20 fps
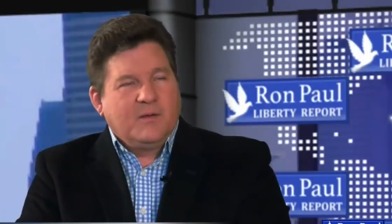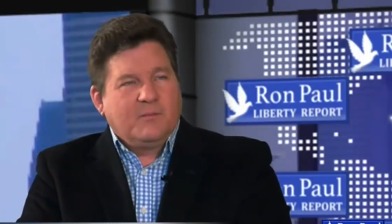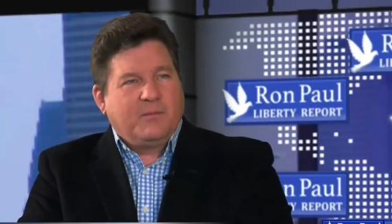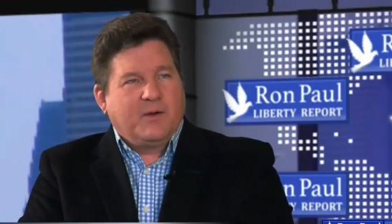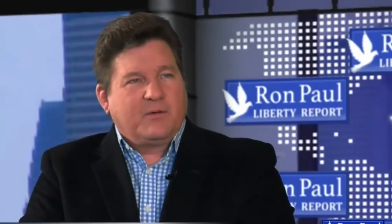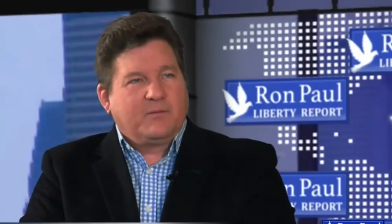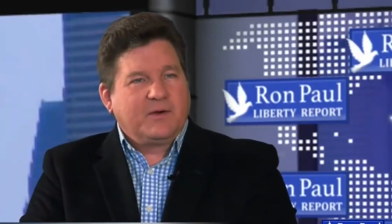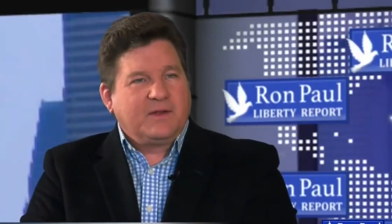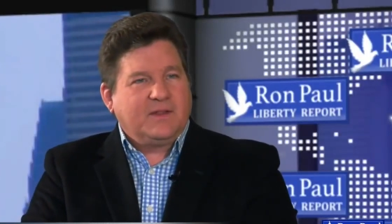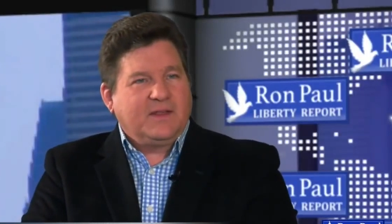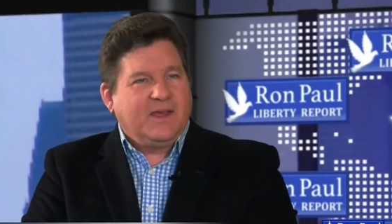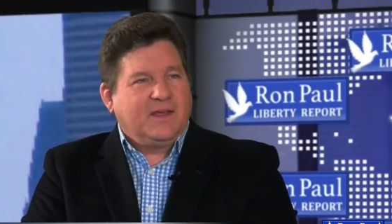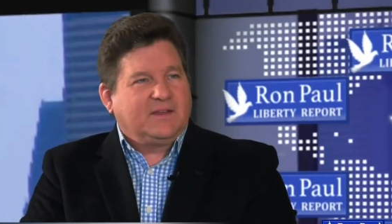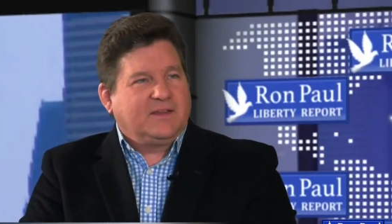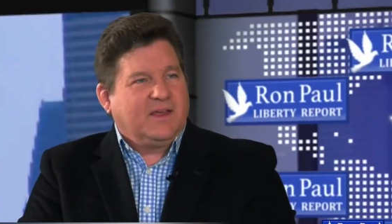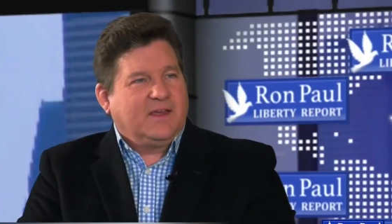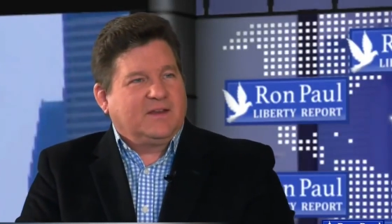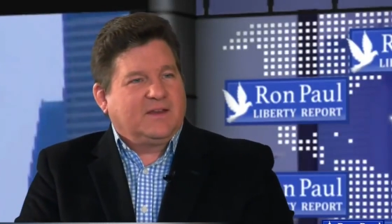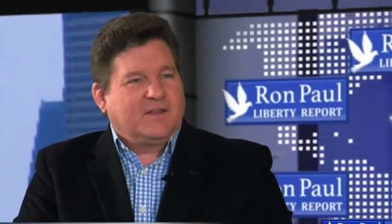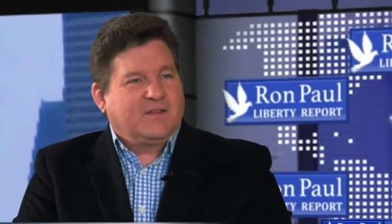But really, at
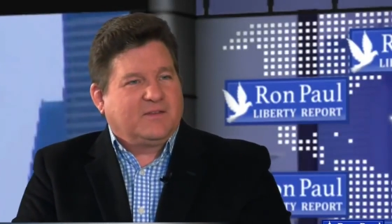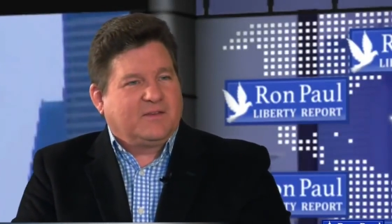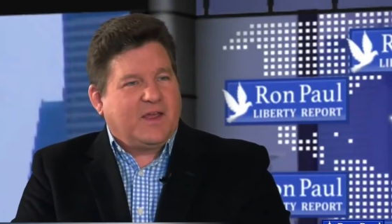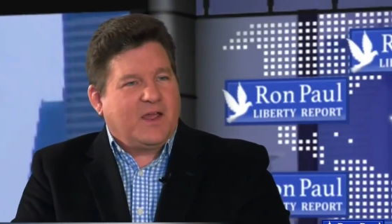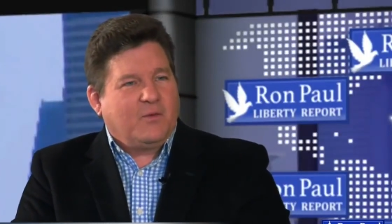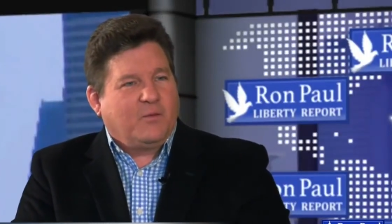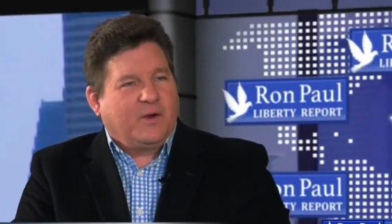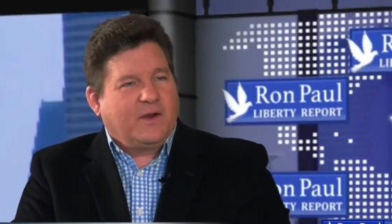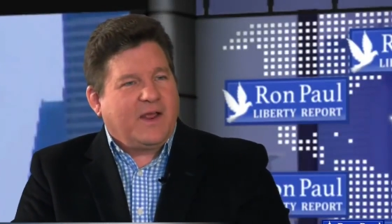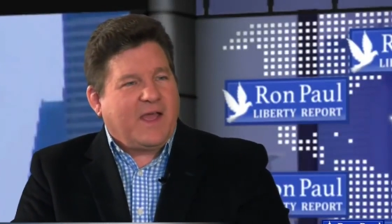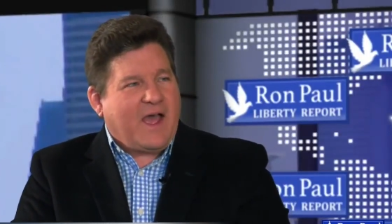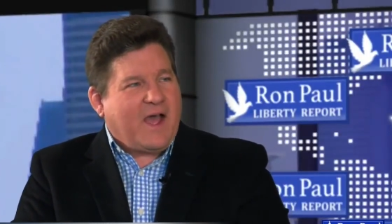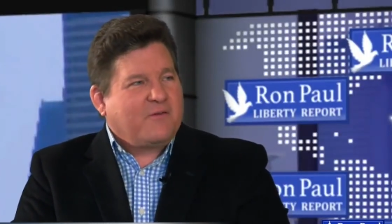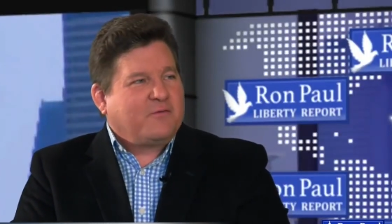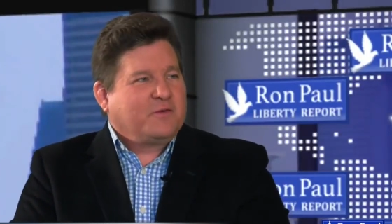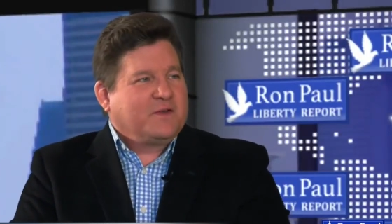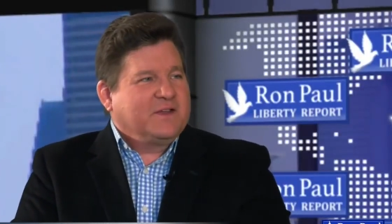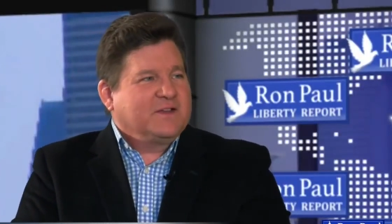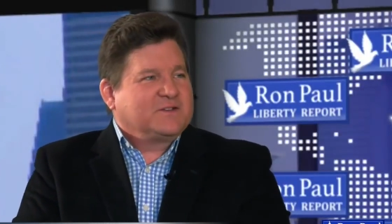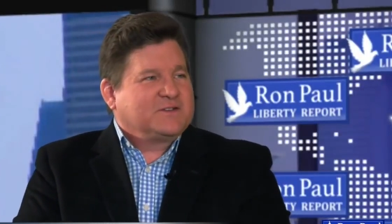the end of the day, what
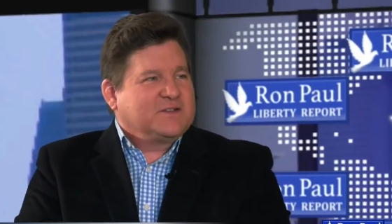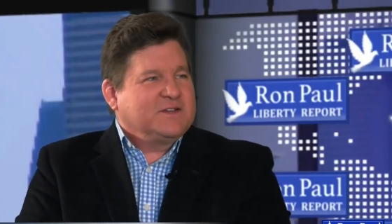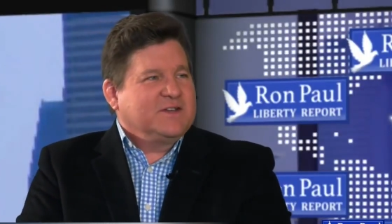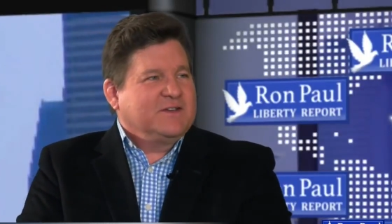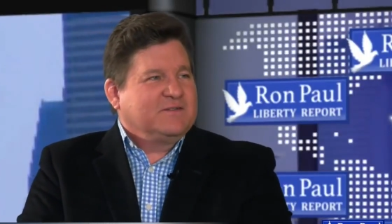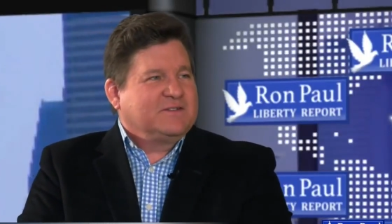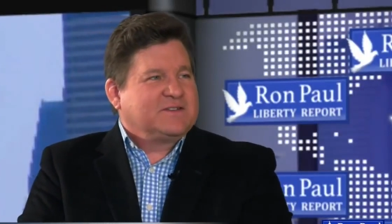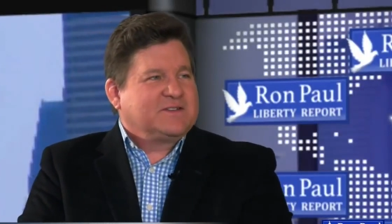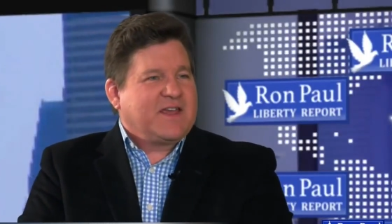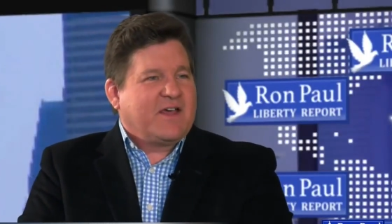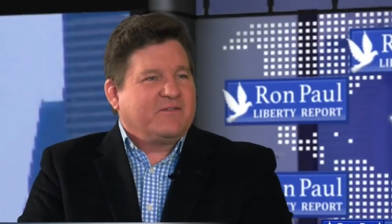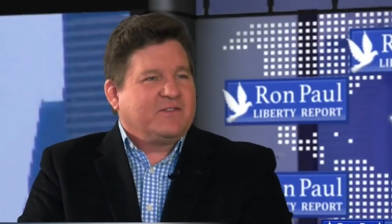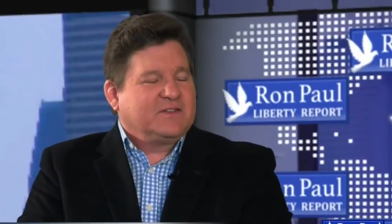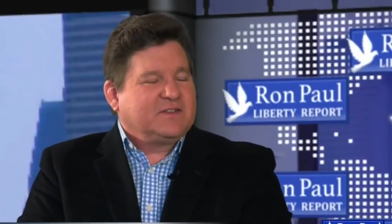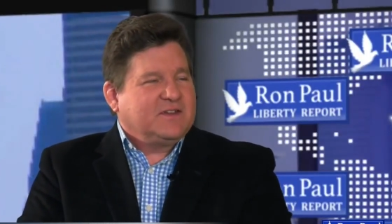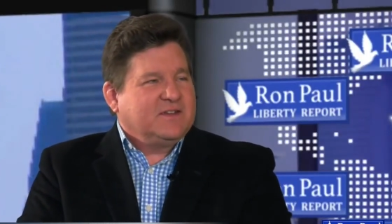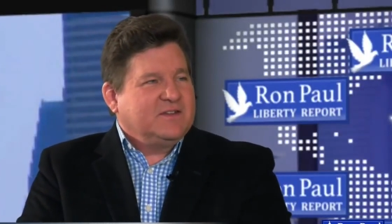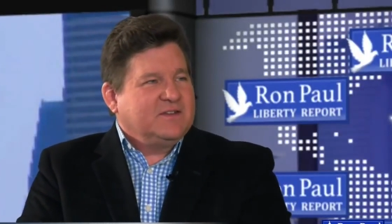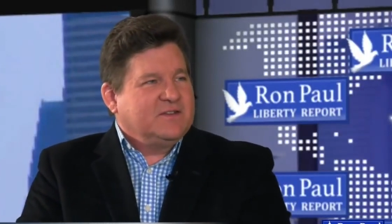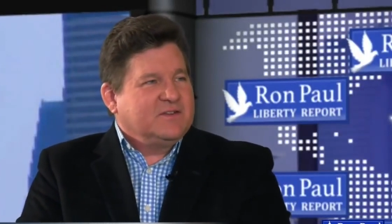have we achieved
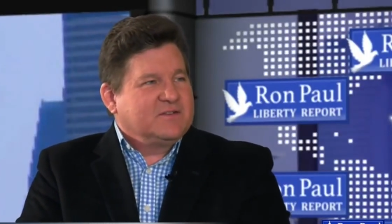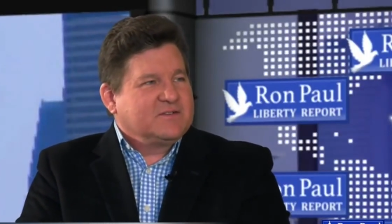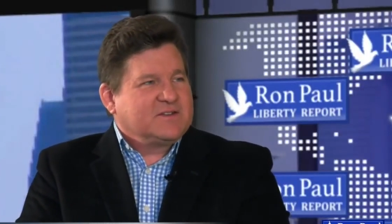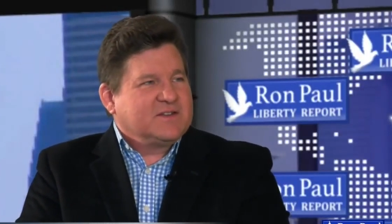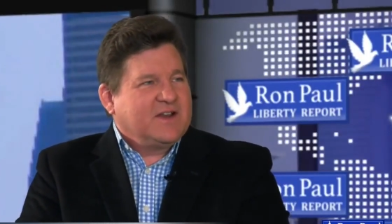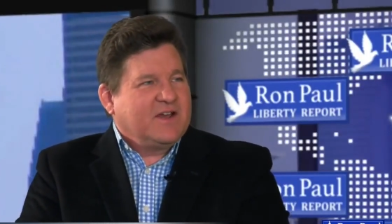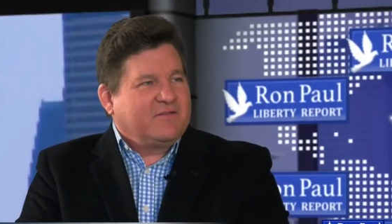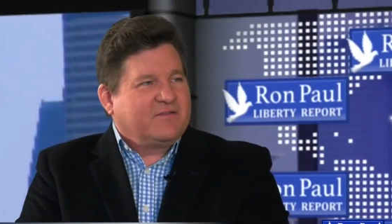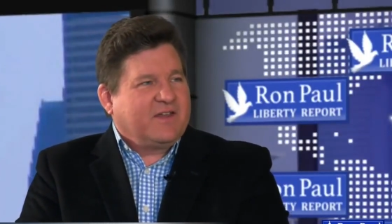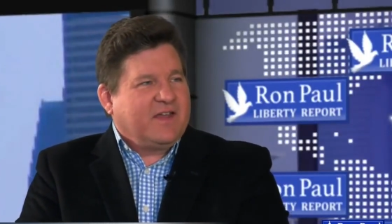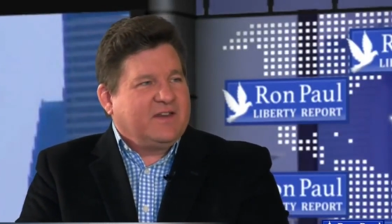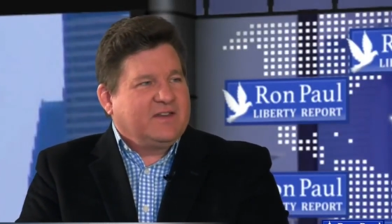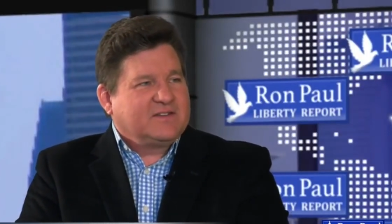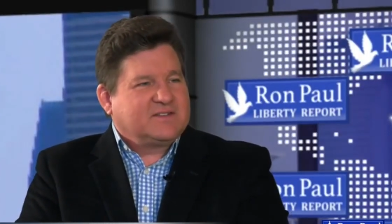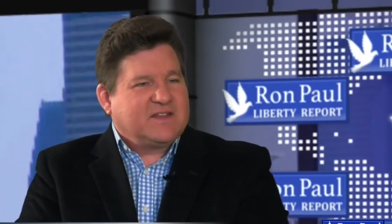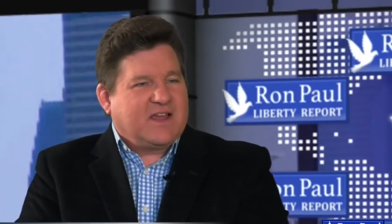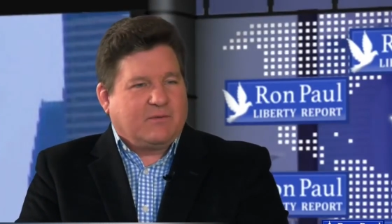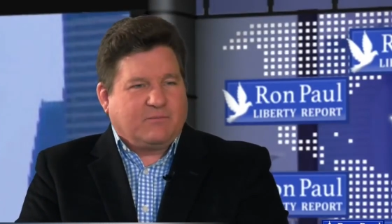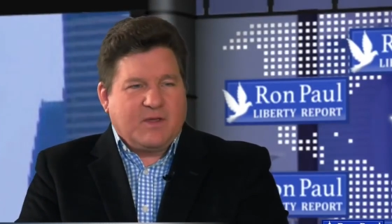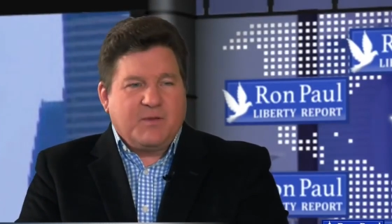17 years in
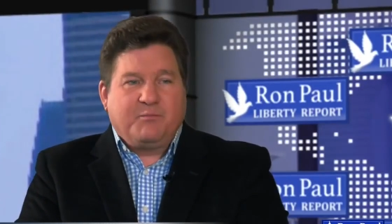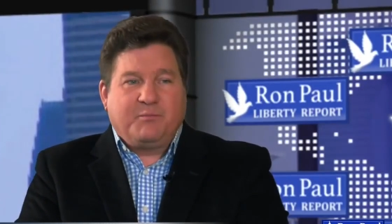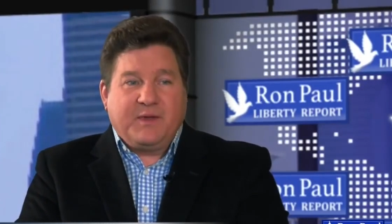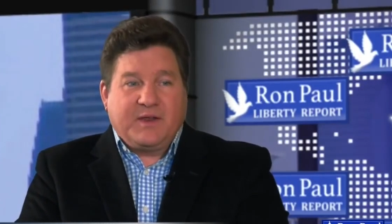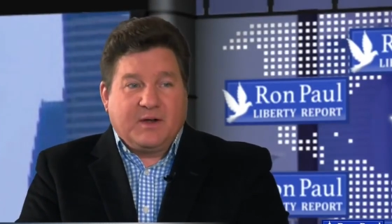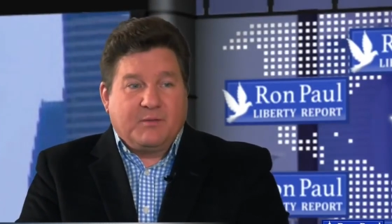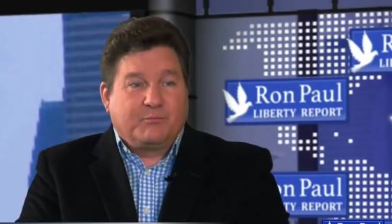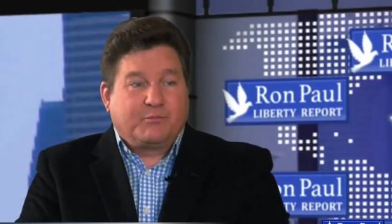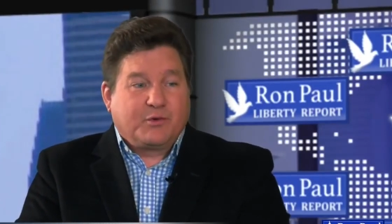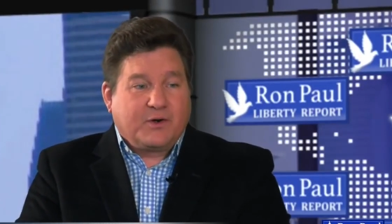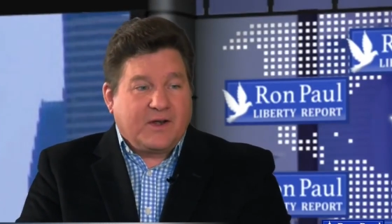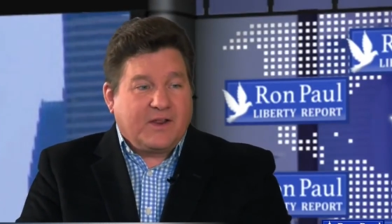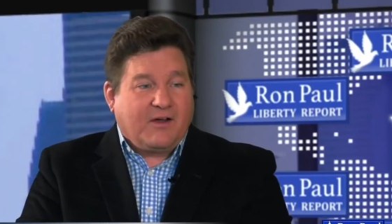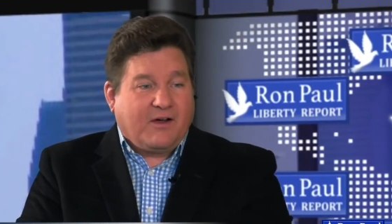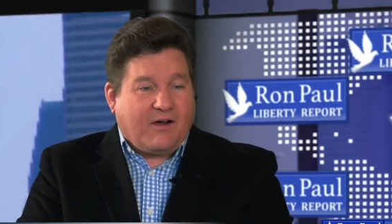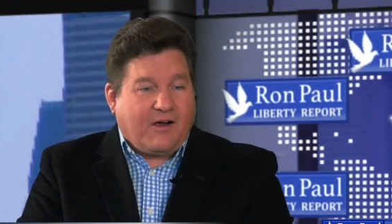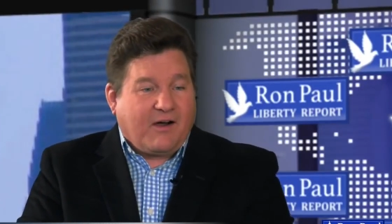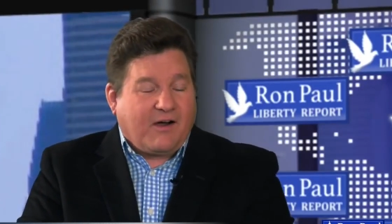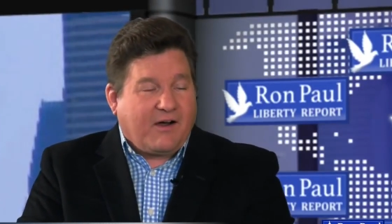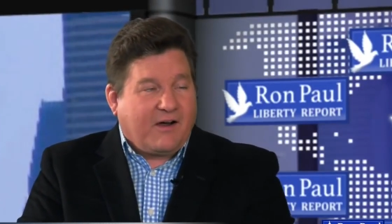Afghanistan? We beat them pretty
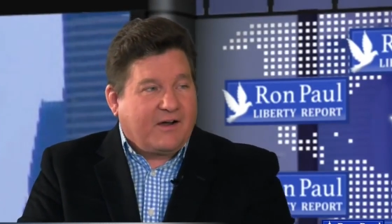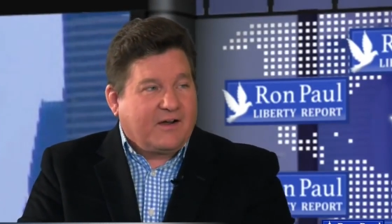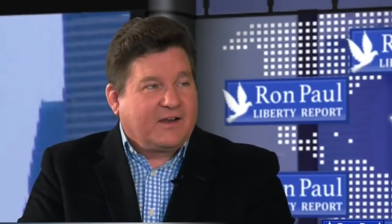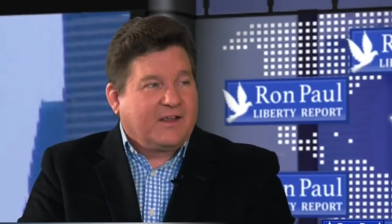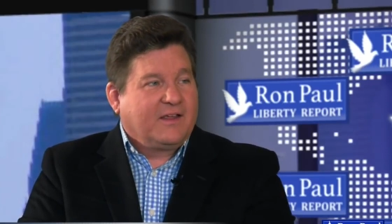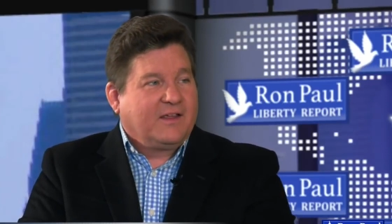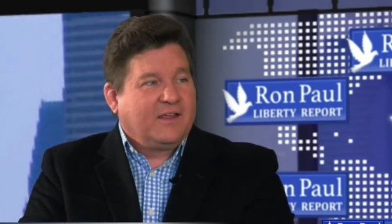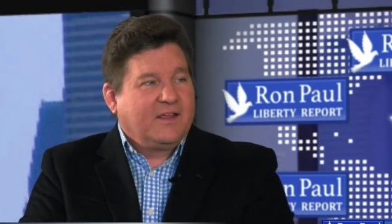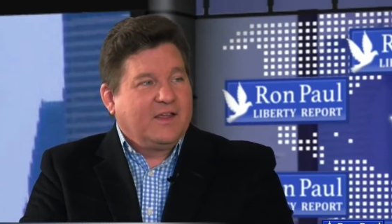hard.